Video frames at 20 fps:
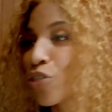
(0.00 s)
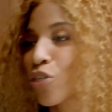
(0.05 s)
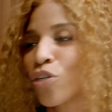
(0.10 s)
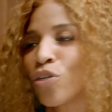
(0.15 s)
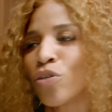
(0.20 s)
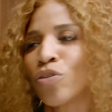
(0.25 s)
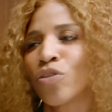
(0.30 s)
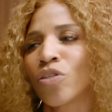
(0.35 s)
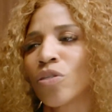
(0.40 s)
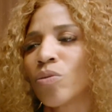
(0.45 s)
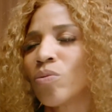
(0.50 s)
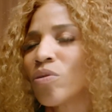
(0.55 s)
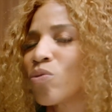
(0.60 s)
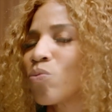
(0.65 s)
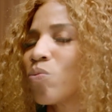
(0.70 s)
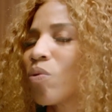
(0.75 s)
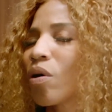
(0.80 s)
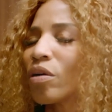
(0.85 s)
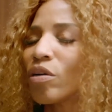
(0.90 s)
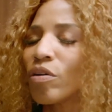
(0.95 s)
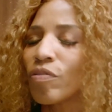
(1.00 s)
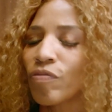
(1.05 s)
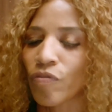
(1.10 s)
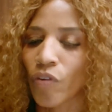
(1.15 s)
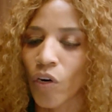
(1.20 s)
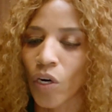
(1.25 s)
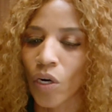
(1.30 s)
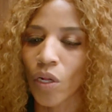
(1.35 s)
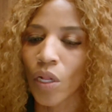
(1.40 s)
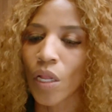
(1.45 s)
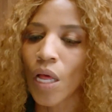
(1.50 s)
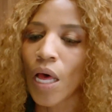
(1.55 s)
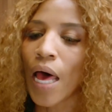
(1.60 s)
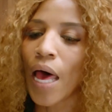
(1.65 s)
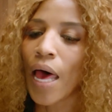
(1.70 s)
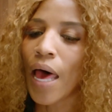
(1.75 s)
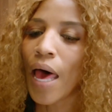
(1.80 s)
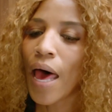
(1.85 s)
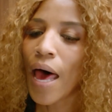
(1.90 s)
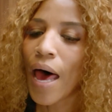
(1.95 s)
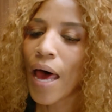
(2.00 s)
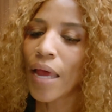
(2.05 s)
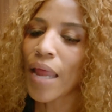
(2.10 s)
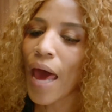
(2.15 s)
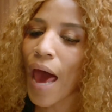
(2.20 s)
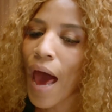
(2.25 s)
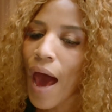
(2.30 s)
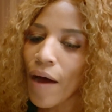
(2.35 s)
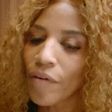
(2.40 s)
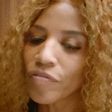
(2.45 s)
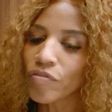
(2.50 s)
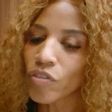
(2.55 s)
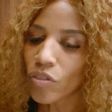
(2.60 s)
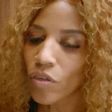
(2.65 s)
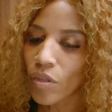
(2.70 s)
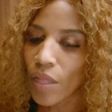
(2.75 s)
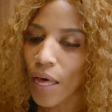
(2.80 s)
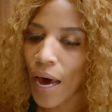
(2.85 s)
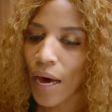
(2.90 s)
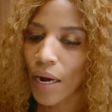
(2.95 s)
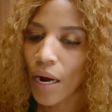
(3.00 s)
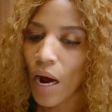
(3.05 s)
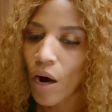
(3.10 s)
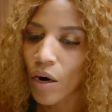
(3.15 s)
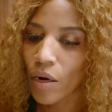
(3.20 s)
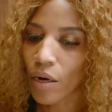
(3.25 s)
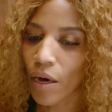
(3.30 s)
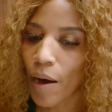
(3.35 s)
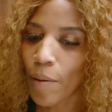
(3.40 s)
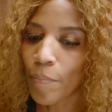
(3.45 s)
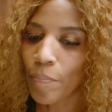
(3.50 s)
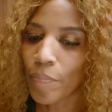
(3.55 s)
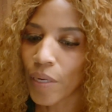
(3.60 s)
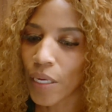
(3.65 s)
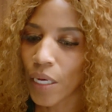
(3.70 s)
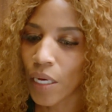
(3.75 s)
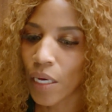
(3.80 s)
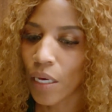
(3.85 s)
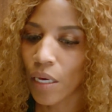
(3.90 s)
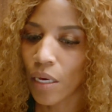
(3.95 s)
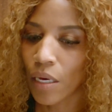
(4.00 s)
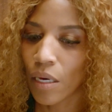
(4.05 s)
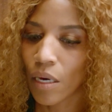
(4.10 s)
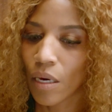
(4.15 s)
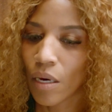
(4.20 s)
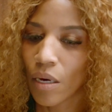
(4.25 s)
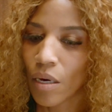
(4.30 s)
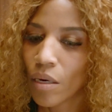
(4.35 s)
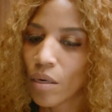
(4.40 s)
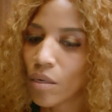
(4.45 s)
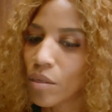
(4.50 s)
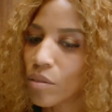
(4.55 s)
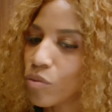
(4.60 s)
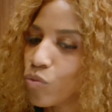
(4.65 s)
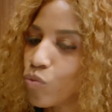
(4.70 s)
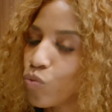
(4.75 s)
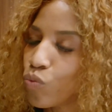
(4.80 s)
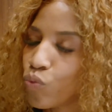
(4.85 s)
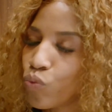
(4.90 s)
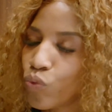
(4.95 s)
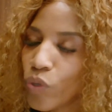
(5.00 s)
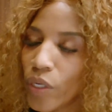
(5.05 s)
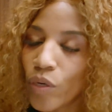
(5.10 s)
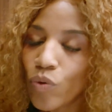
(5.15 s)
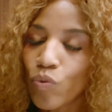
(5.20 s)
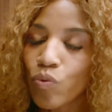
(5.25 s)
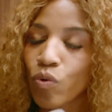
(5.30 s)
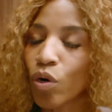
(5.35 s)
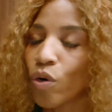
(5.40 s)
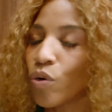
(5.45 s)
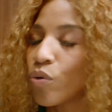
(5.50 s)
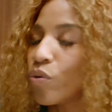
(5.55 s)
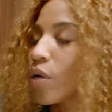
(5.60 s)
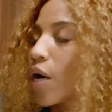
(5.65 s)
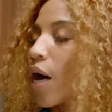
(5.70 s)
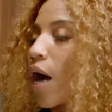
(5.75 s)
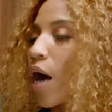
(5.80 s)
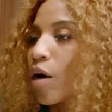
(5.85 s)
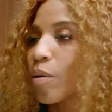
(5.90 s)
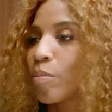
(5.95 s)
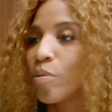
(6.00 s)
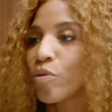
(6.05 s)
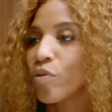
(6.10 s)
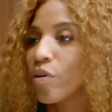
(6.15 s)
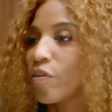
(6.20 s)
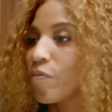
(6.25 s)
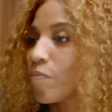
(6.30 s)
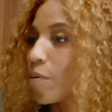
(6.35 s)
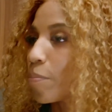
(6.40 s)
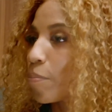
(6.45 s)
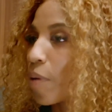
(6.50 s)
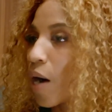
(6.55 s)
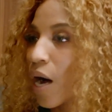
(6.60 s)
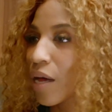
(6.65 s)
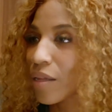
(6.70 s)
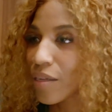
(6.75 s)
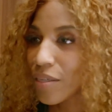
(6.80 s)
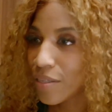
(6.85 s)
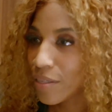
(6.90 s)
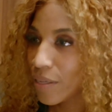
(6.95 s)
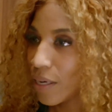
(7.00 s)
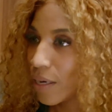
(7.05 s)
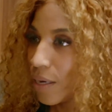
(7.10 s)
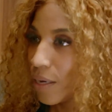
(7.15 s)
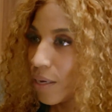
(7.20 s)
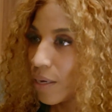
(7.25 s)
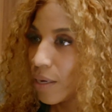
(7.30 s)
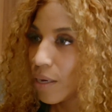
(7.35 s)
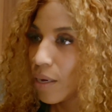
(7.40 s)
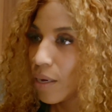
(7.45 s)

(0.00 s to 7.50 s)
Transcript: to. She was wonderful. And after that, our company rewrote our bereavement policy